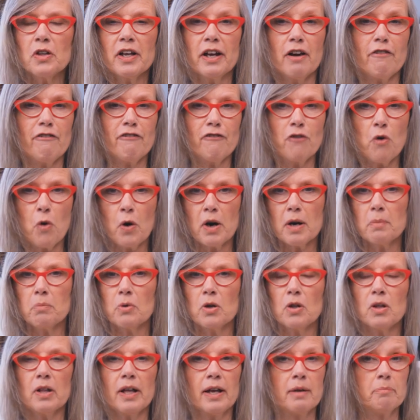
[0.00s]
and
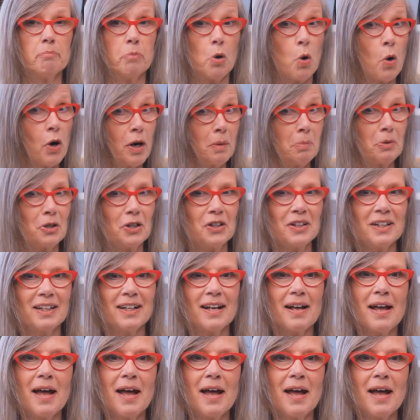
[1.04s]
affordable and portable.